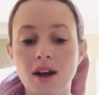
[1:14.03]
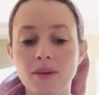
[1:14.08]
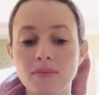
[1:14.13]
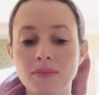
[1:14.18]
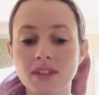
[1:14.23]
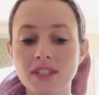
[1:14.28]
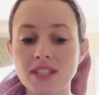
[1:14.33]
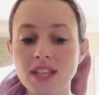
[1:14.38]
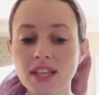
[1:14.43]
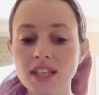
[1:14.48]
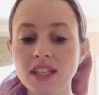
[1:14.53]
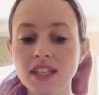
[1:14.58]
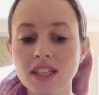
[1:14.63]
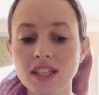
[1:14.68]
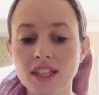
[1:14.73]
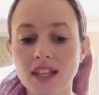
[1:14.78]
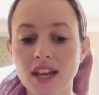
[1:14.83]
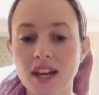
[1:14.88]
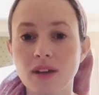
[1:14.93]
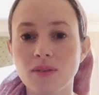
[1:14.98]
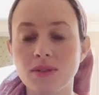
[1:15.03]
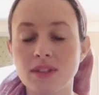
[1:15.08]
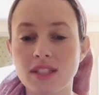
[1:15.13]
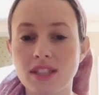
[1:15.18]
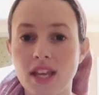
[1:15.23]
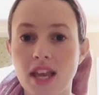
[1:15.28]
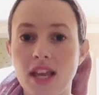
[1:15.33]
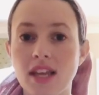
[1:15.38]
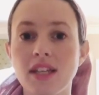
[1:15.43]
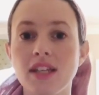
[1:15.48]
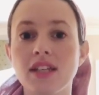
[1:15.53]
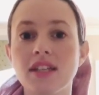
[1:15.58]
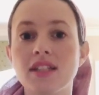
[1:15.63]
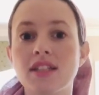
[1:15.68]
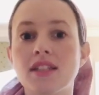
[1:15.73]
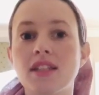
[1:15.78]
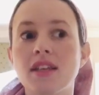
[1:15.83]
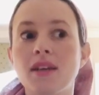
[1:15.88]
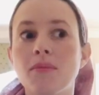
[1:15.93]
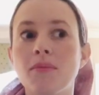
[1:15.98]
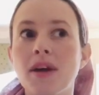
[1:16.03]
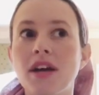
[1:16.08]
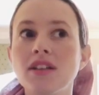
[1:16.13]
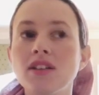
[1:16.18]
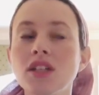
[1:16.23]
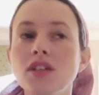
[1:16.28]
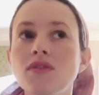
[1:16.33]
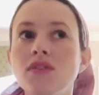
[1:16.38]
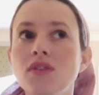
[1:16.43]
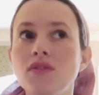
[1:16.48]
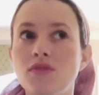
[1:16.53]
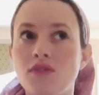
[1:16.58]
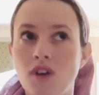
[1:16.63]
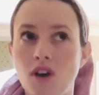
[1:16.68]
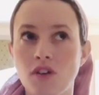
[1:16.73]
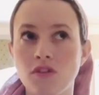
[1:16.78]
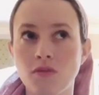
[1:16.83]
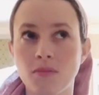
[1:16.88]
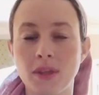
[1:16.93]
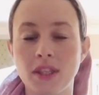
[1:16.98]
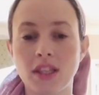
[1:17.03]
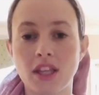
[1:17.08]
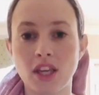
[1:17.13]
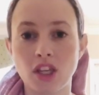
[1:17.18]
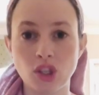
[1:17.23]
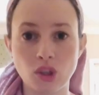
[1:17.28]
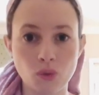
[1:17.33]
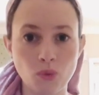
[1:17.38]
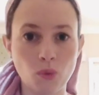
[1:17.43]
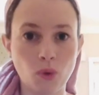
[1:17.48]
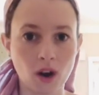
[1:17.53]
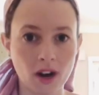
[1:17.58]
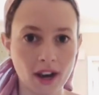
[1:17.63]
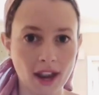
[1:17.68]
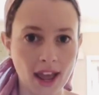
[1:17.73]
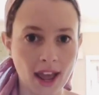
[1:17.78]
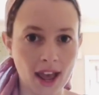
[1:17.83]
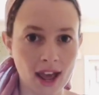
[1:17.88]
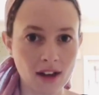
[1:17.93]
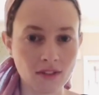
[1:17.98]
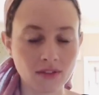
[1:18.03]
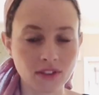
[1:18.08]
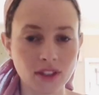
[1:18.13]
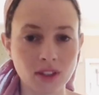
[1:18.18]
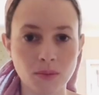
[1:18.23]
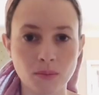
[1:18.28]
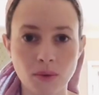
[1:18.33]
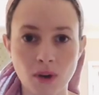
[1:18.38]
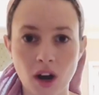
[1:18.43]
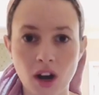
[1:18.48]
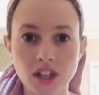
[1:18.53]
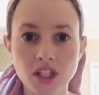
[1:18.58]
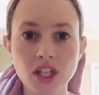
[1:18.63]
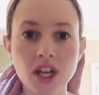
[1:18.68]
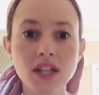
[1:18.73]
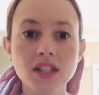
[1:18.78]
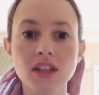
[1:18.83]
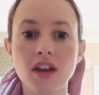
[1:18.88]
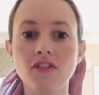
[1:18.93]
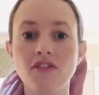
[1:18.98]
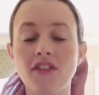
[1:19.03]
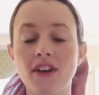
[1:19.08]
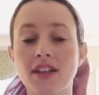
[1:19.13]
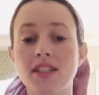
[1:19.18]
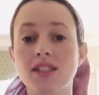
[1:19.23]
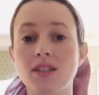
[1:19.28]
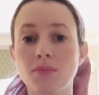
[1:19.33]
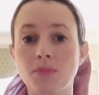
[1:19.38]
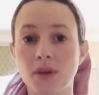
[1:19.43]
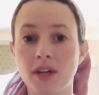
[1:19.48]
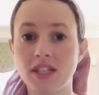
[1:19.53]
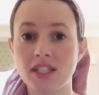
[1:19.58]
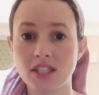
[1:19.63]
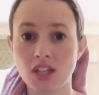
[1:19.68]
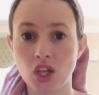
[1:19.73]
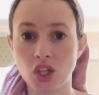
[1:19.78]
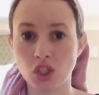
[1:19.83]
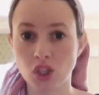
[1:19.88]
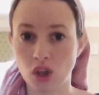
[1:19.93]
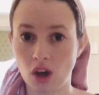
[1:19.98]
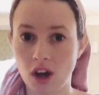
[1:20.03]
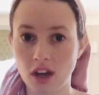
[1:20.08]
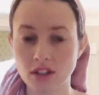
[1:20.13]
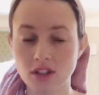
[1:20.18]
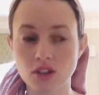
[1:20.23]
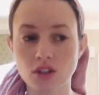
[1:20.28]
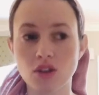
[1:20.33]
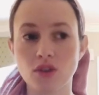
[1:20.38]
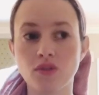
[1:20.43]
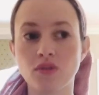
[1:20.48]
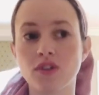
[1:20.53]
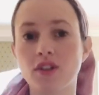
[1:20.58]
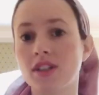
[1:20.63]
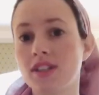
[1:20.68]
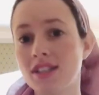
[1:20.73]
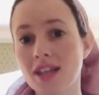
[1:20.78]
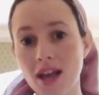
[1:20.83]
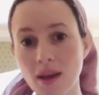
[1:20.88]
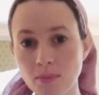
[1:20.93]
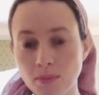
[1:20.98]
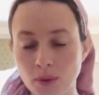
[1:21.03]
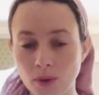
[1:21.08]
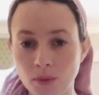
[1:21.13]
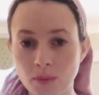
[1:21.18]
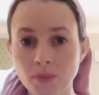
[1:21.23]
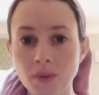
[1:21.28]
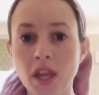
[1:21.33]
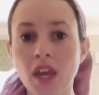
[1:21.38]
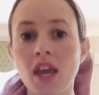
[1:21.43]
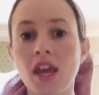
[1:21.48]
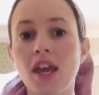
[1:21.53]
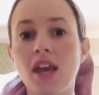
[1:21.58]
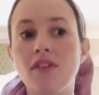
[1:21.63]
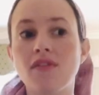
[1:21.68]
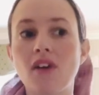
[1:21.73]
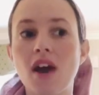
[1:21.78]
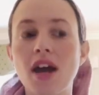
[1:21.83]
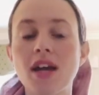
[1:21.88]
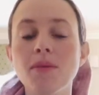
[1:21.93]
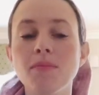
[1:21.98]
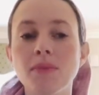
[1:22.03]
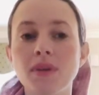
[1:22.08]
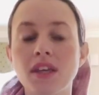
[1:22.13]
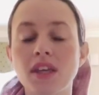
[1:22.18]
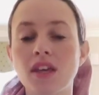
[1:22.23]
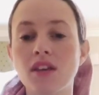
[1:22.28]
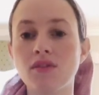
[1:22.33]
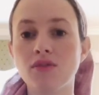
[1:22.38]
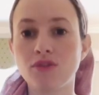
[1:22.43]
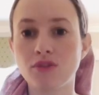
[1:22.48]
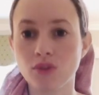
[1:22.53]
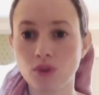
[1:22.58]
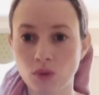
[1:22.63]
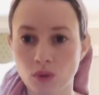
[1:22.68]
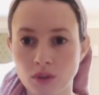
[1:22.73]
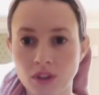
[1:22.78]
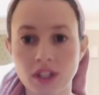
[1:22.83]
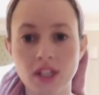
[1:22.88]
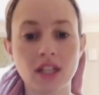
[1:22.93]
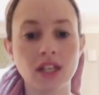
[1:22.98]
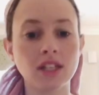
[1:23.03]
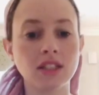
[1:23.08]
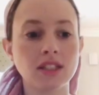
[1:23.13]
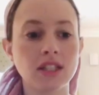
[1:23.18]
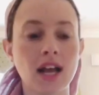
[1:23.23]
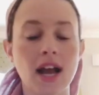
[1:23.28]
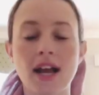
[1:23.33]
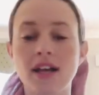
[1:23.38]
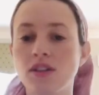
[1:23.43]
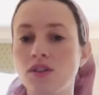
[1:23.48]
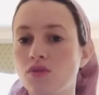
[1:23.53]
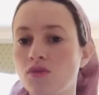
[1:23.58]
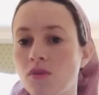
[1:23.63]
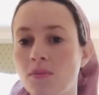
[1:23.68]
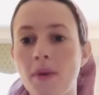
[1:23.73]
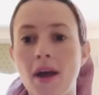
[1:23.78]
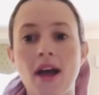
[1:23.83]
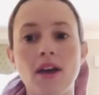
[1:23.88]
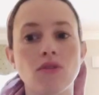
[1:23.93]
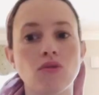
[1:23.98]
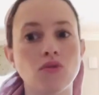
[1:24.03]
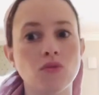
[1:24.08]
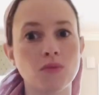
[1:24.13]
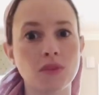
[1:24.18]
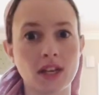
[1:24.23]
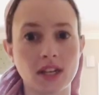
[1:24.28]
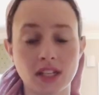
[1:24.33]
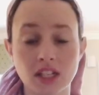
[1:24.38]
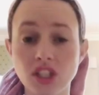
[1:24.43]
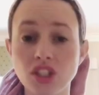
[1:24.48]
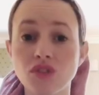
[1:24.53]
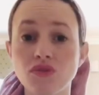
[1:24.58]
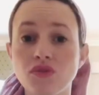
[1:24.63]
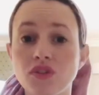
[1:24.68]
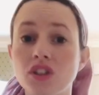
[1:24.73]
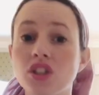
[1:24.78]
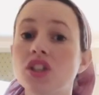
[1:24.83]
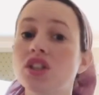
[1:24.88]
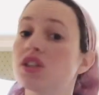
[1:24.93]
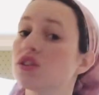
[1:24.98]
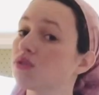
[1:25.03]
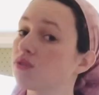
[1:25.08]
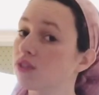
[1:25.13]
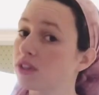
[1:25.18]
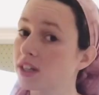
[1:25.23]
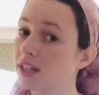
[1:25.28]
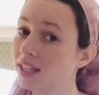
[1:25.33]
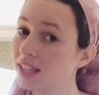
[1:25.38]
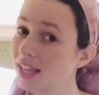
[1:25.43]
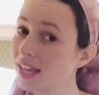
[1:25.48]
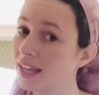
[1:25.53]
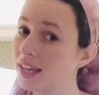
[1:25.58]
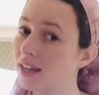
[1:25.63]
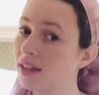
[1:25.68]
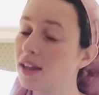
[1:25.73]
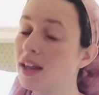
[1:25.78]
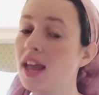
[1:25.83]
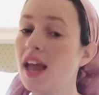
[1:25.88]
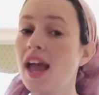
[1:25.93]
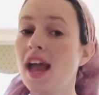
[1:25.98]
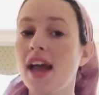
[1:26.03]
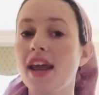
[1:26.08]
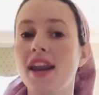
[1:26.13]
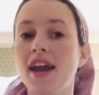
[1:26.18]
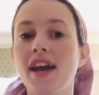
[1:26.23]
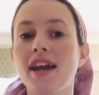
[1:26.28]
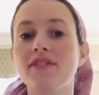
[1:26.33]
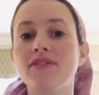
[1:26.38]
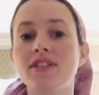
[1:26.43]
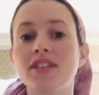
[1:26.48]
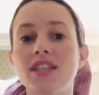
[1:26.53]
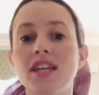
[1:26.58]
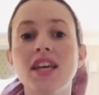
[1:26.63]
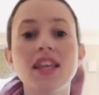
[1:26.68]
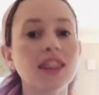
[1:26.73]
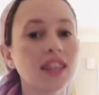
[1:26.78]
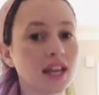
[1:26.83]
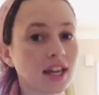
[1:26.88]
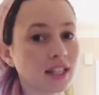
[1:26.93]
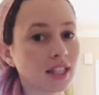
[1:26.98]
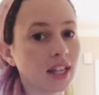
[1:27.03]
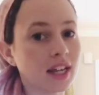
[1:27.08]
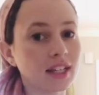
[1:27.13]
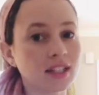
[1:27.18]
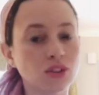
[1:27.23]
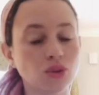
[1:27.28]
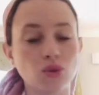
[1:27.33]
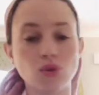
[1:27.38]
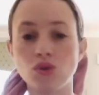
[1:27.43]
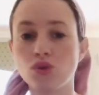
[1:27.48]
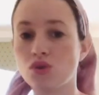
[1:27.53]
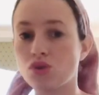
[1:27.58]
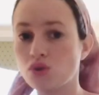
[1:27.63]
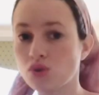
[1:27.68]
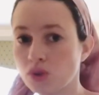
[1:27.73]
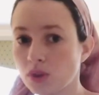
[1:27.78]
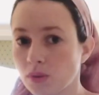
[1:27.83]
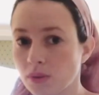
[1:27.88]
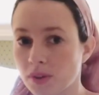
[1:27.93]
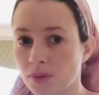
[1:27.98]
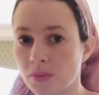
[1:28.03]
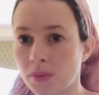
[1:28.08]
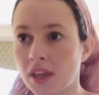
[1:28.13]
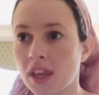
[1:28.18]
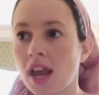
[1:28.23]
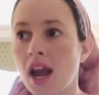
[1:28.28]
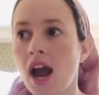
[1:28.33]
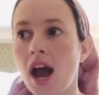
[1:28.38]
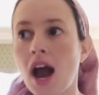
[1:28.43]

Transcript: The second thing that I would say is the amount of involvement that you want to have in the project affects the price a lot. So for example, if I am picking flooring, tiles for bathrooms, and kitchen finishes for a client, and I have to take that client to the store with me,